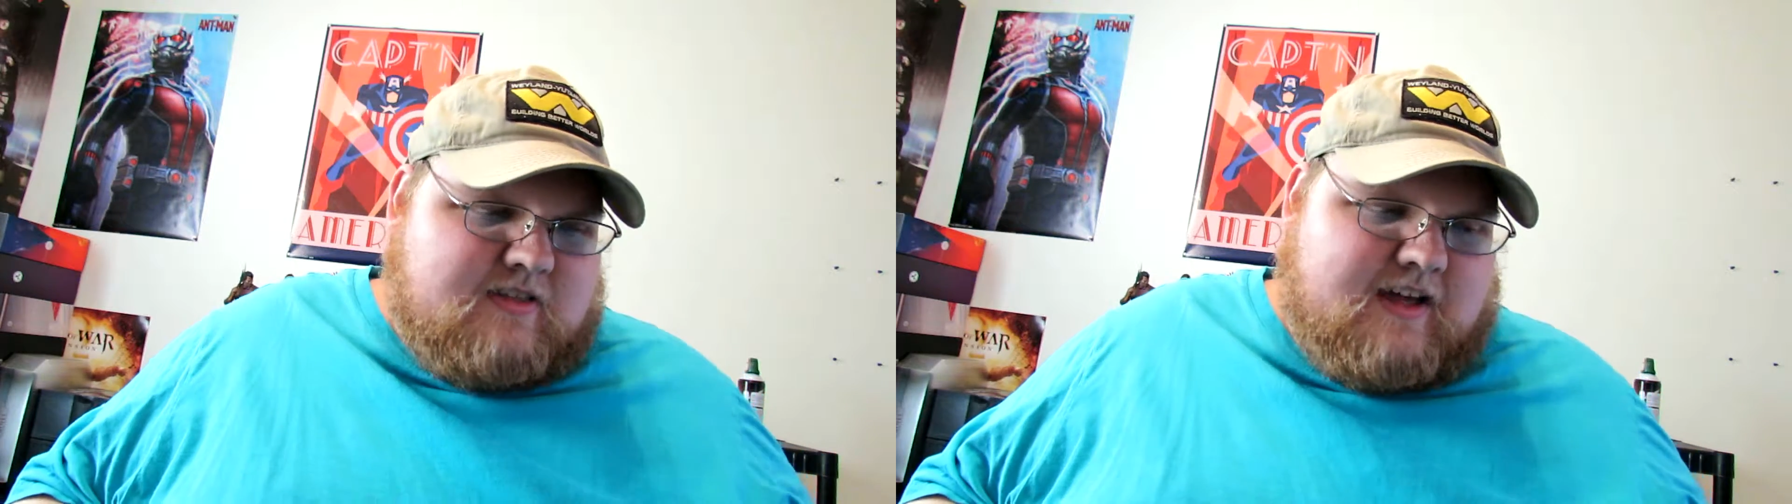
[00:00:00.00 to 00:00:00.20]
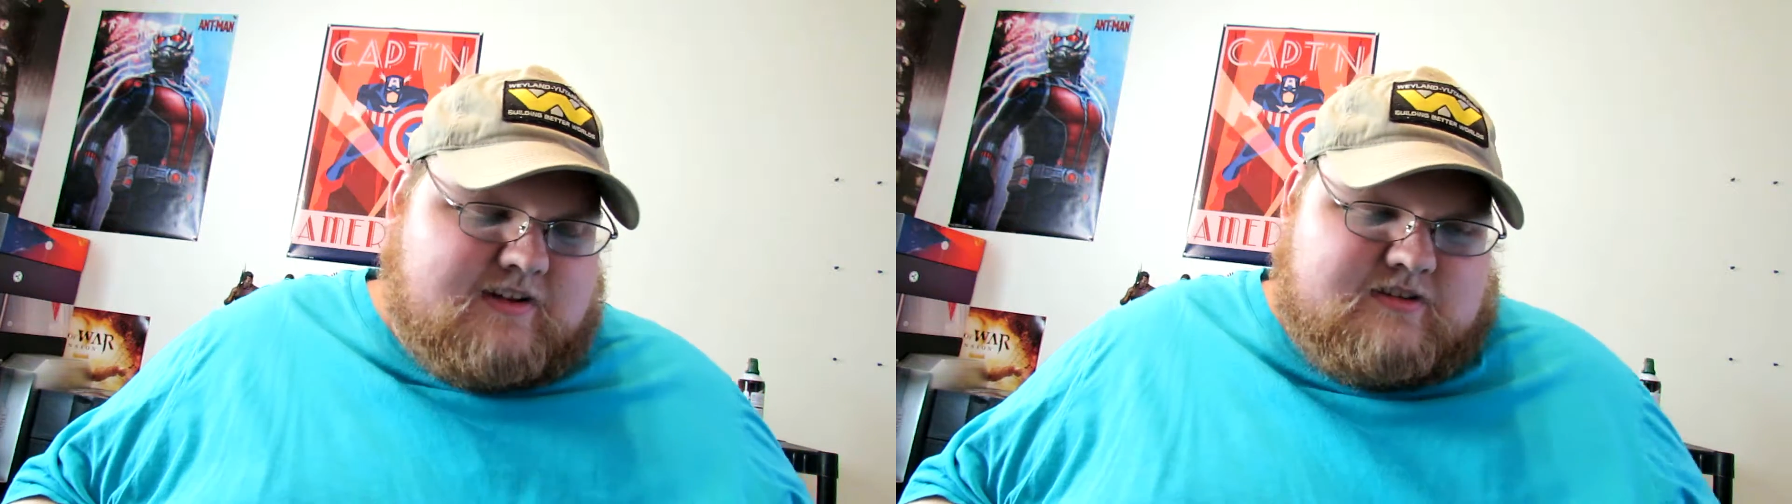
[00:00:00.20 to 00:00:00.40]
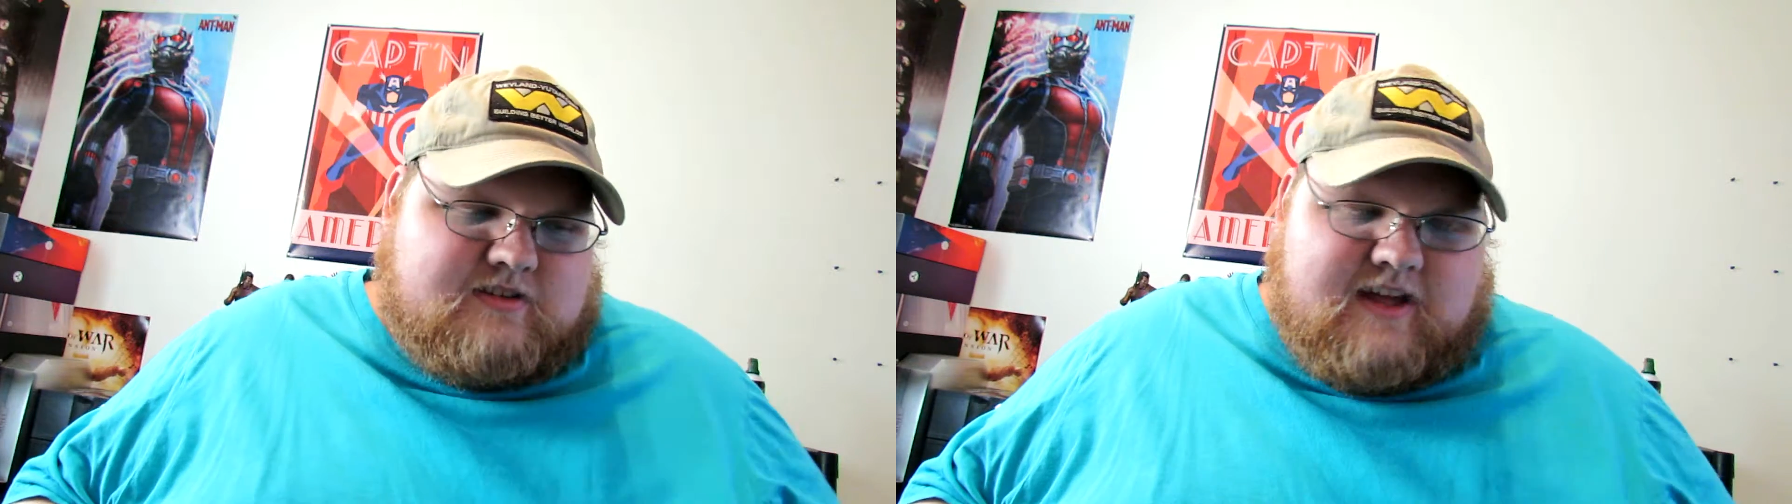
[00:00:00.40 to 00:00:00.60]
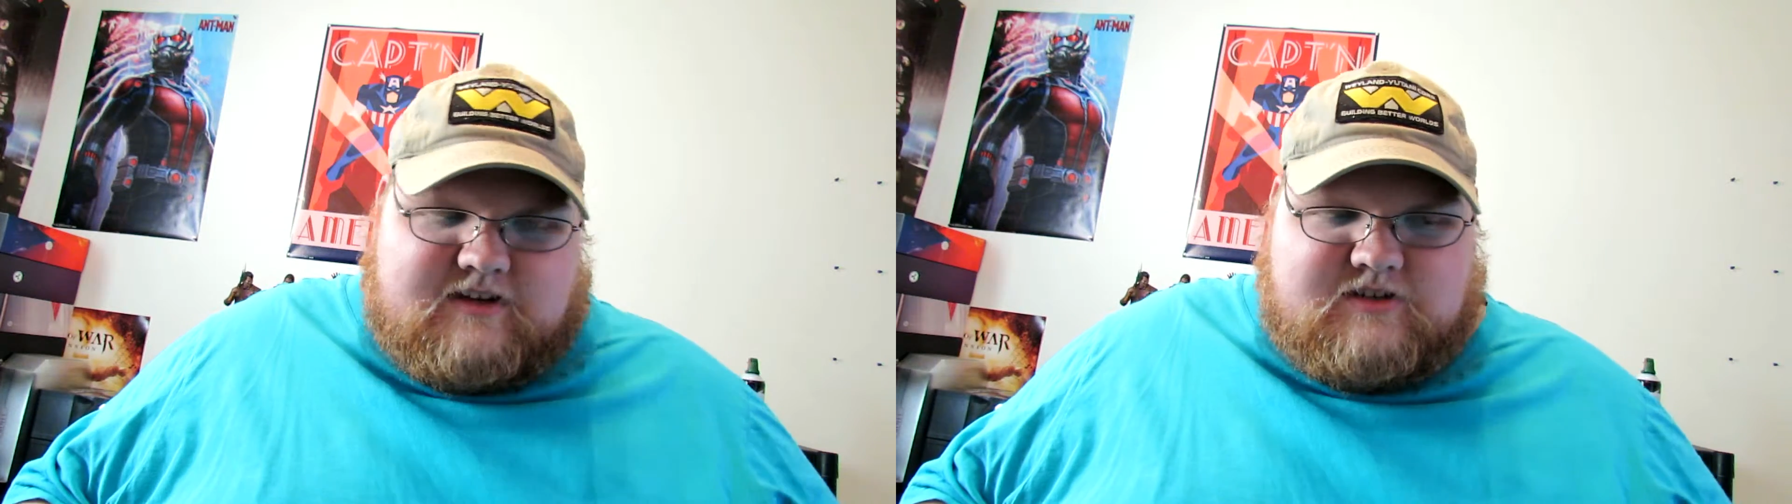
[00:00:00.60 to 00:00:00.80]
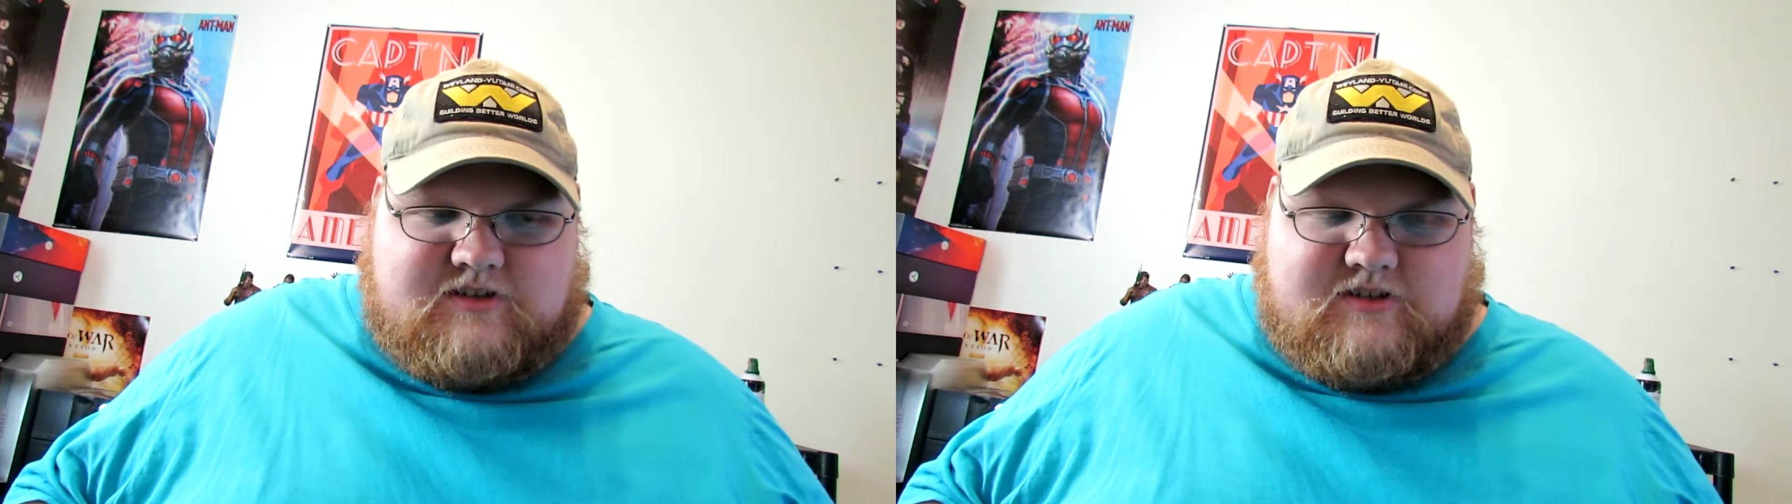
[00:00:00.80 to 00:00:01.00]

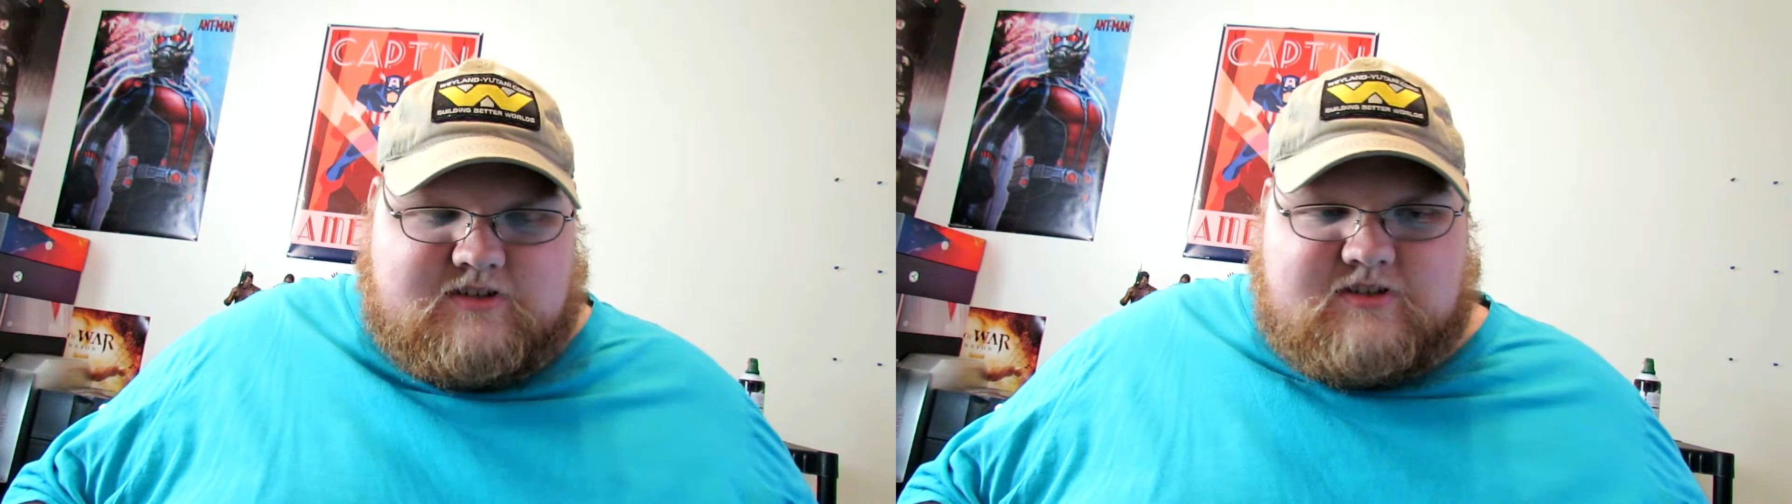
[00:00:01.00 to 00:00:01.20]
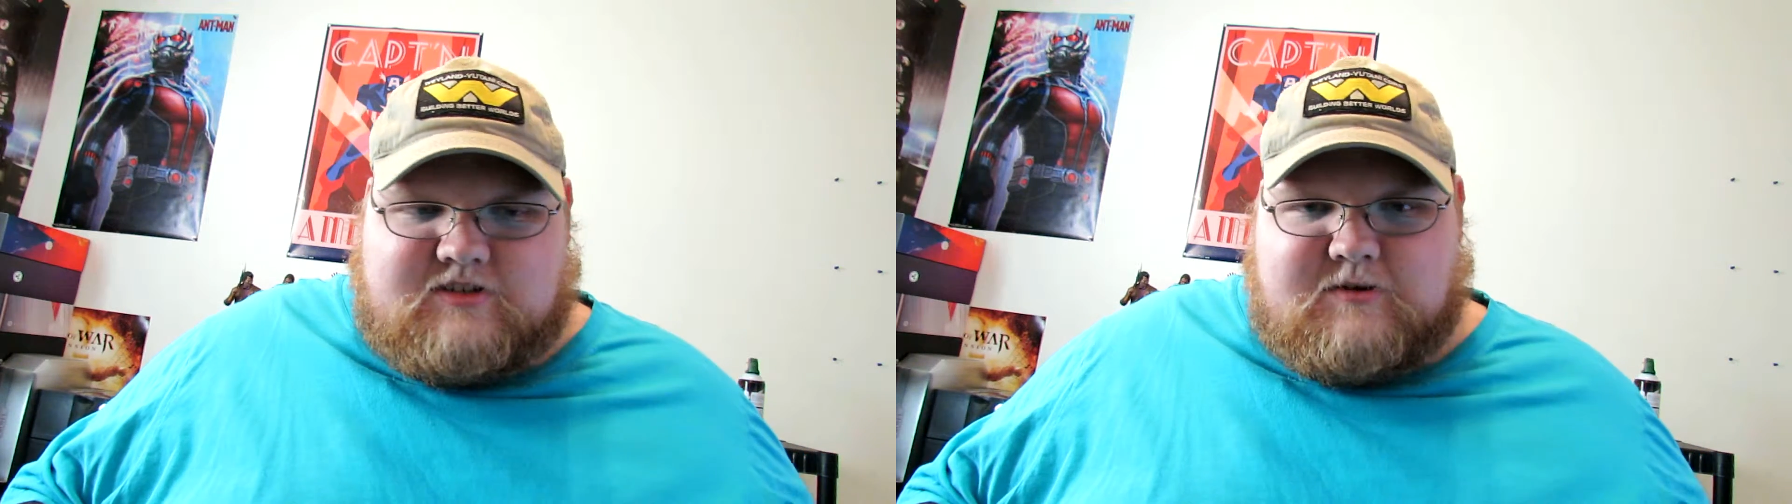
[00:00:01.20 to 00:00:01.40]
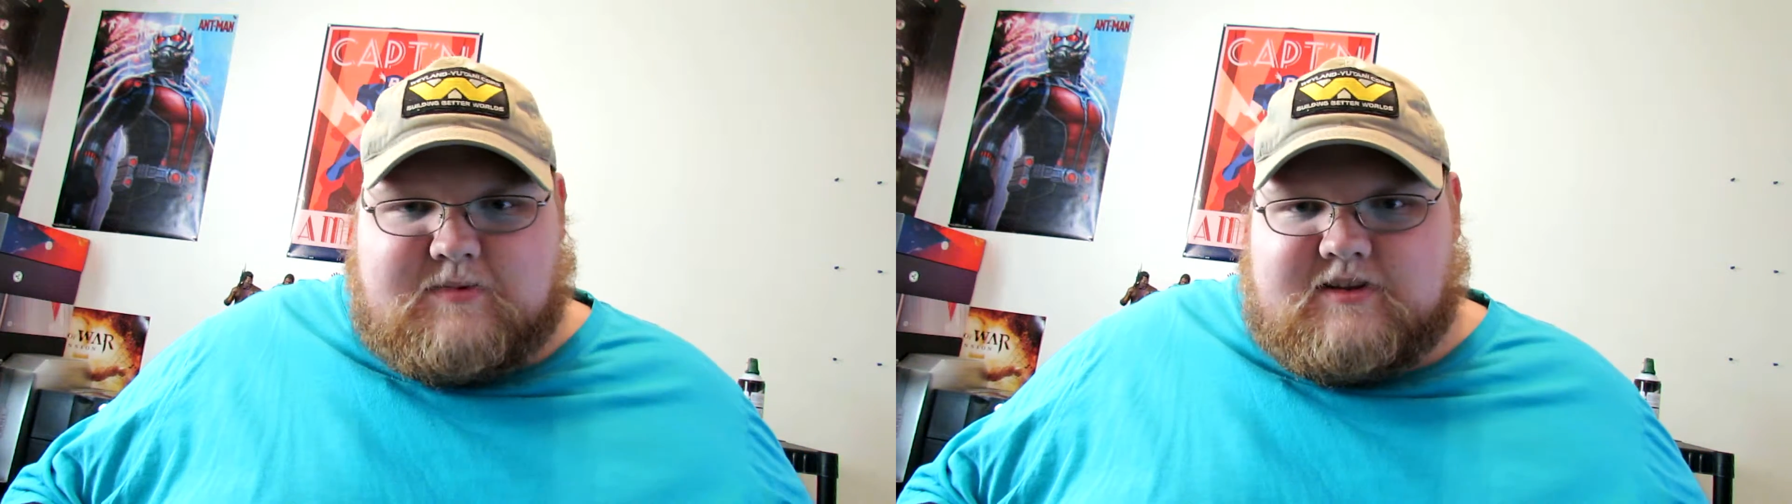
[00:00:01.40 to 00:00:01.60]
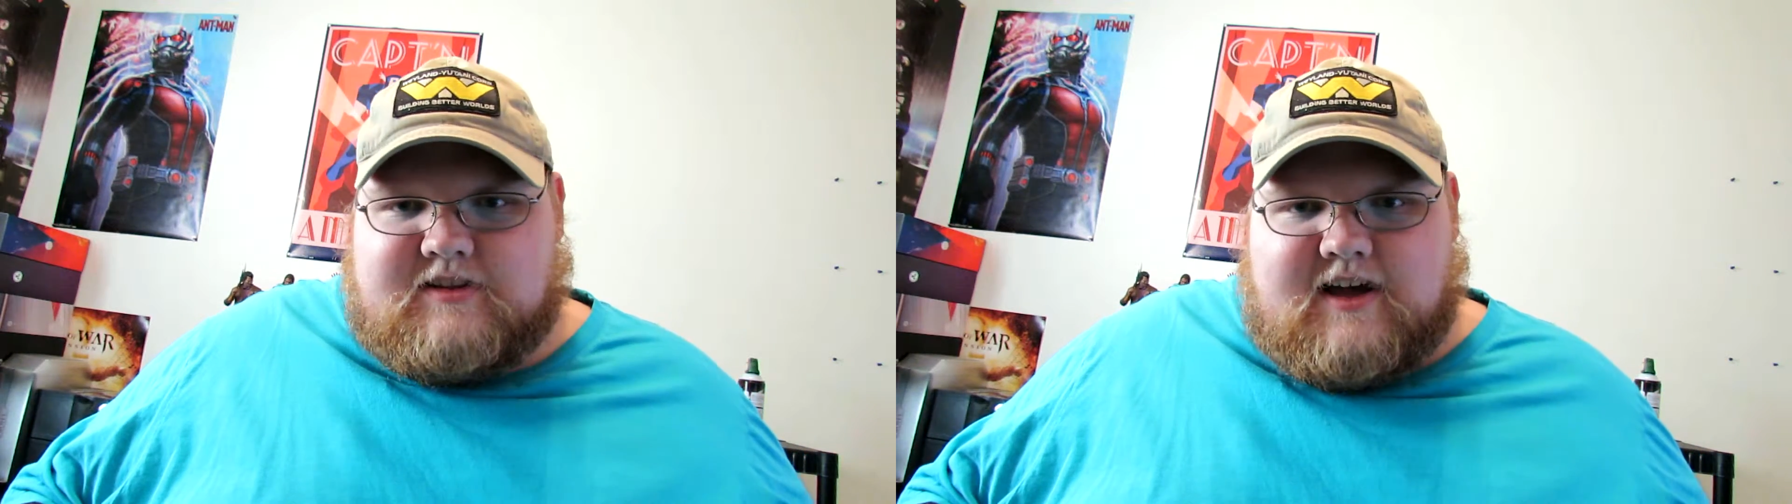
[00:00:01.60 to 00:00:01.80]
That's just stupid.